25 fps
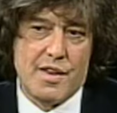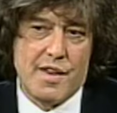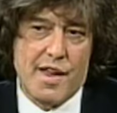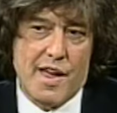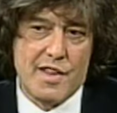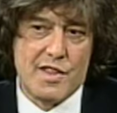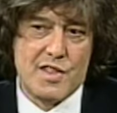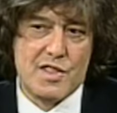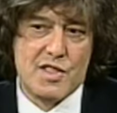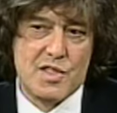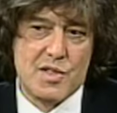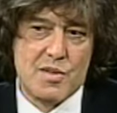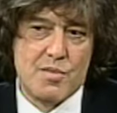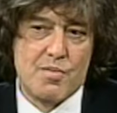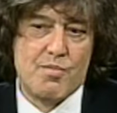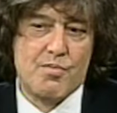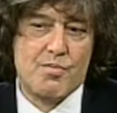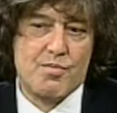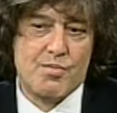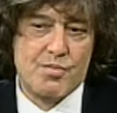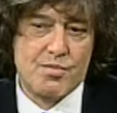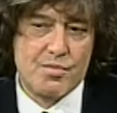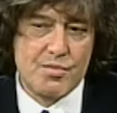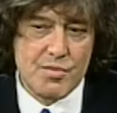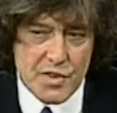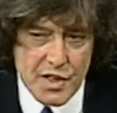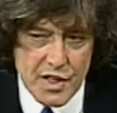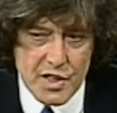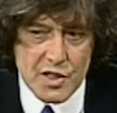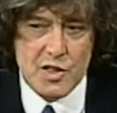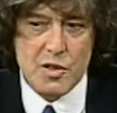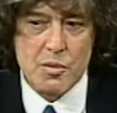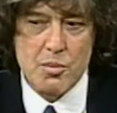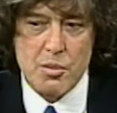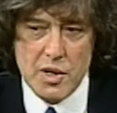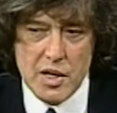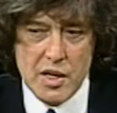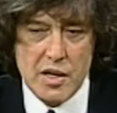that's
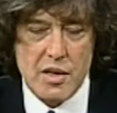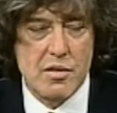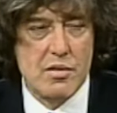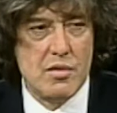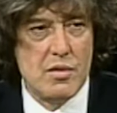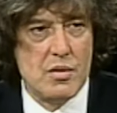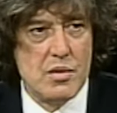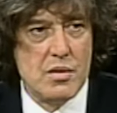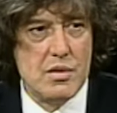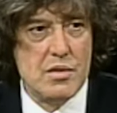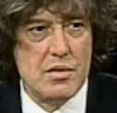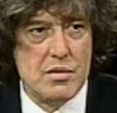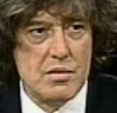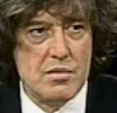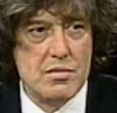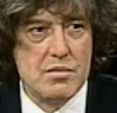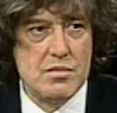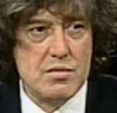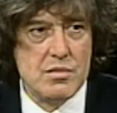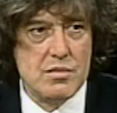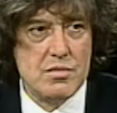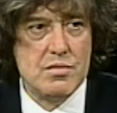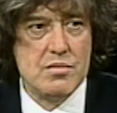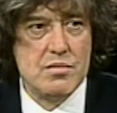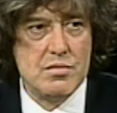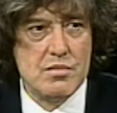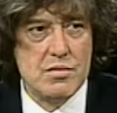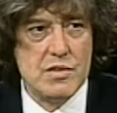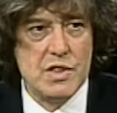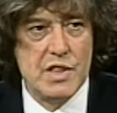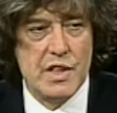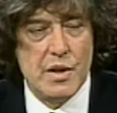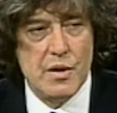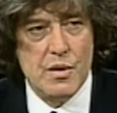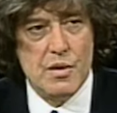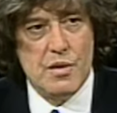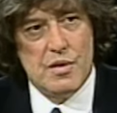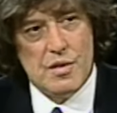going to be,
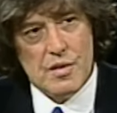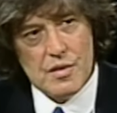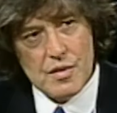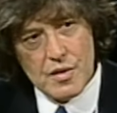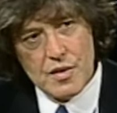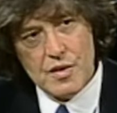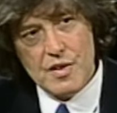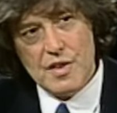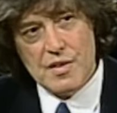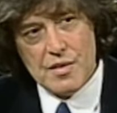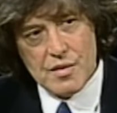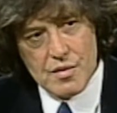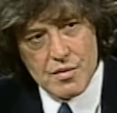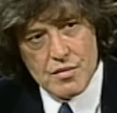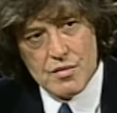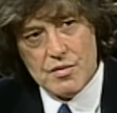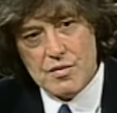you know, the,